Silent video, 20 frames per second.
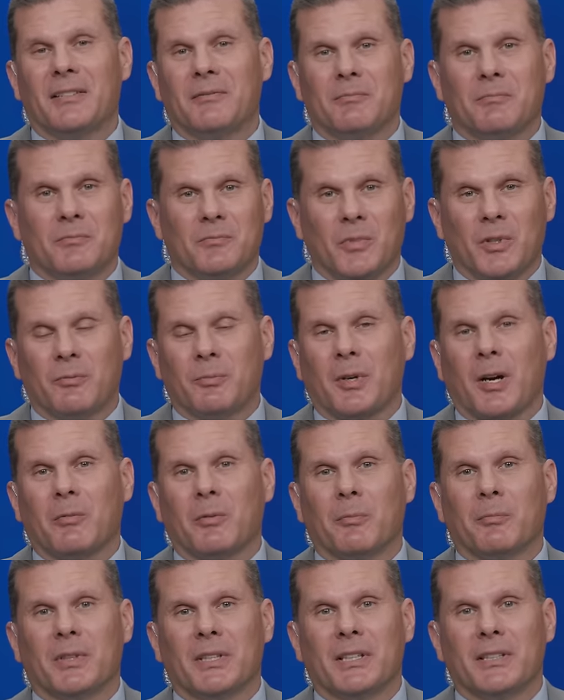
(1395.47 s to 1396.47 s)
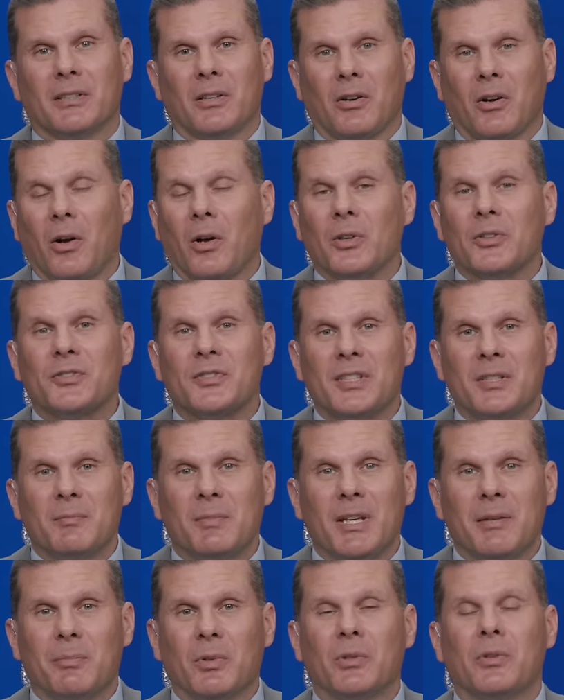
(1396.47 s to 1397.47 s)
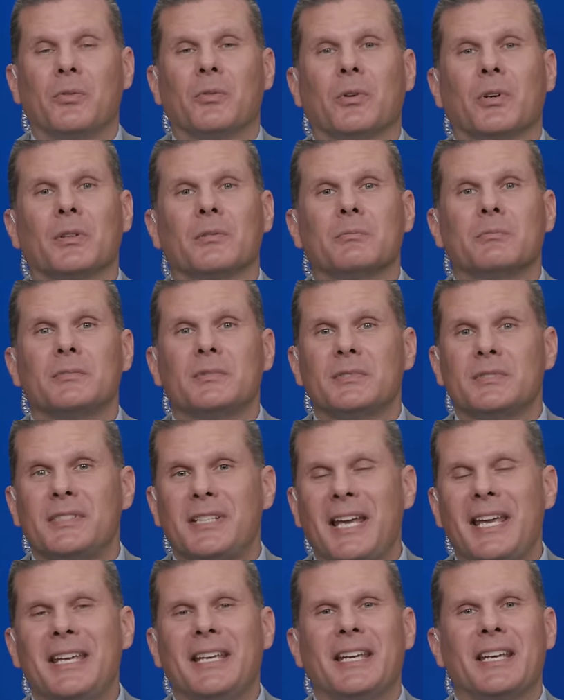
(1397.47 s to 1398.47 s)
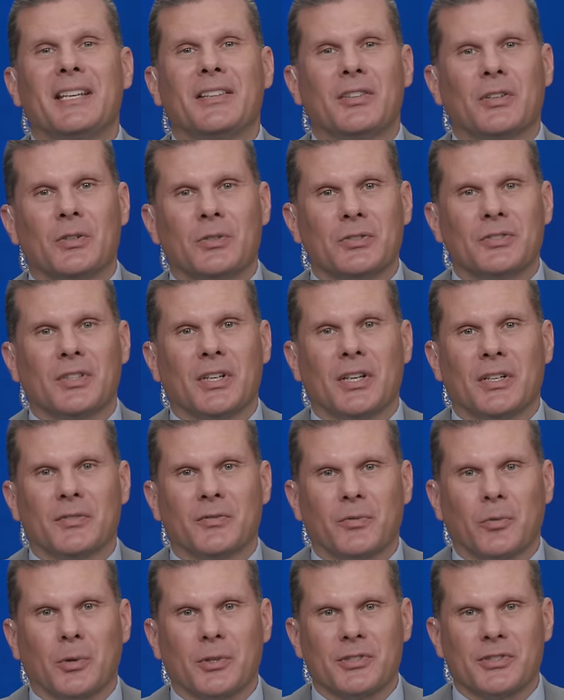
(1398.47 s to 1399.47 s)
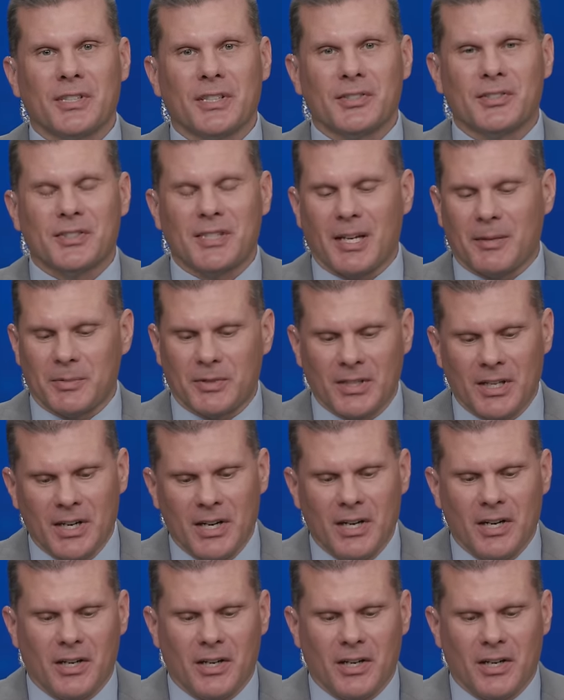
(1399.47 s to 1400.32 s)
and we've probably all seen people who are taking those unfortunate steps.